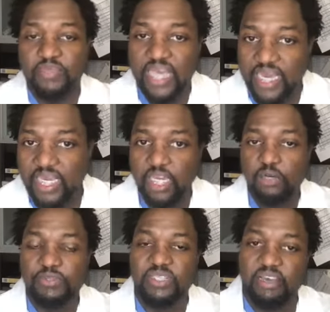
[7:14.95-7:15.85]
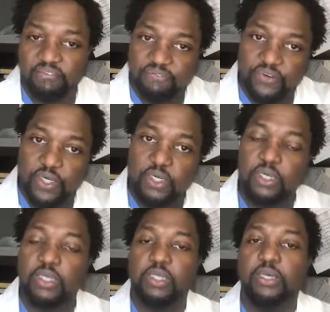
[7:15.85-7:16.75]
that helps that foot
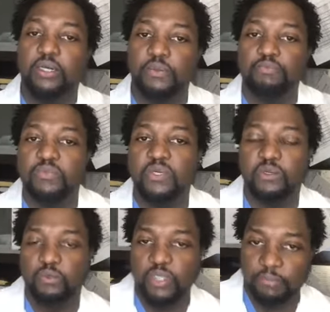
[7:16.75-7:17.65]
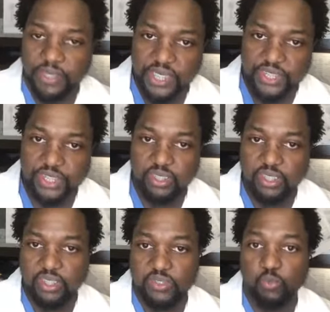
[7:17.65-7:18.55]
clear when the patient
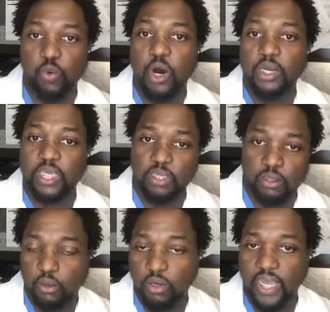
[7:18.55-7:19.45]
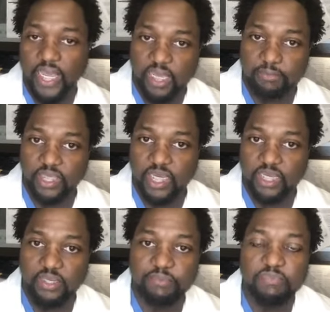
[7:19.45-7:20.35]
is walking or
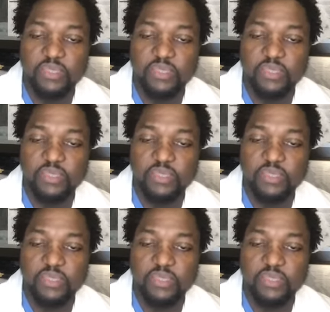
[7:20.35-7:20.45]
ambulating.